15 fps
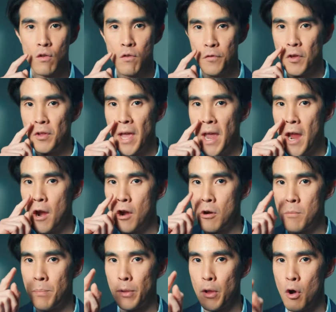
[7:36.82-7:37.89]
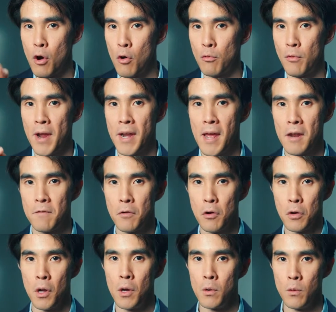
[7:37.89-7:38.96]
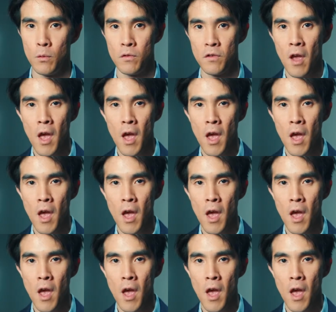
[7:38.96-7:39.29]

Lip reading: just feel air blow right out of her nose.